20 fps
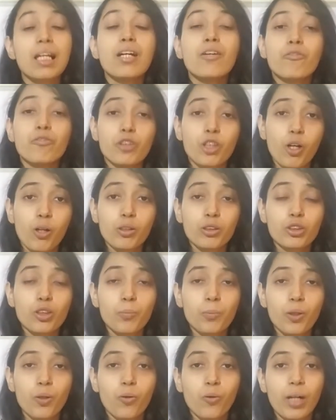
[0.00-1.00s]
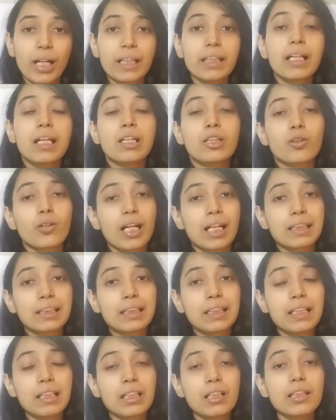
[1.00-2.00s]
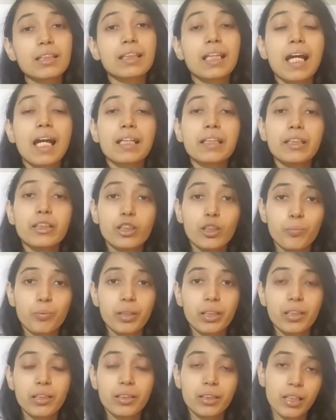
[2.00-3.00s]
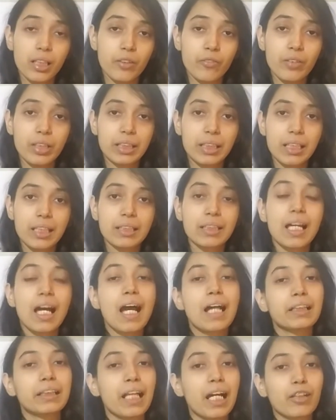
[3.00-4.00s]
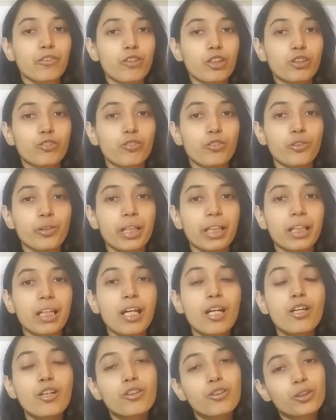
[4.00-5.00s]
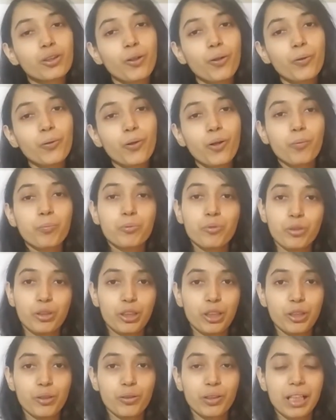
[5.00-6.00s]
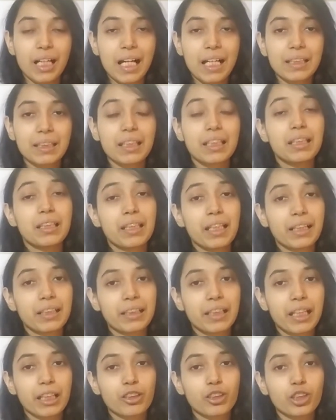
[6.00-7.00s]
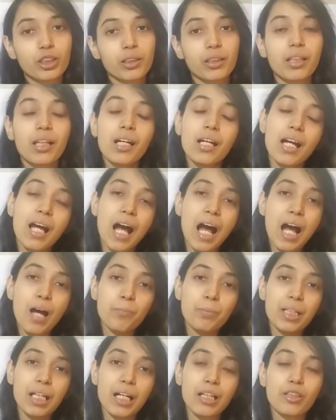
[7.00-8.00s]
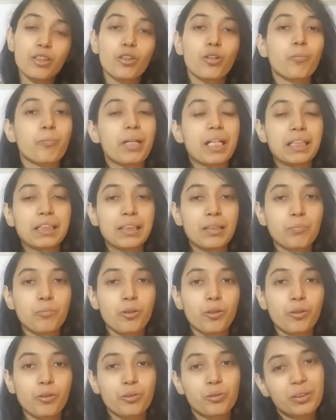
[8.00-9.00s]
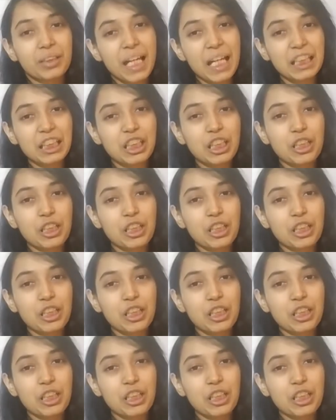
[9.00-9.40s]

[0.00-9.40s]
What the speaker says: We also provide translators and interpreter services at Language Fluent. So hope to see you guys in next lecture. A bientôt, merci beaucoup, thank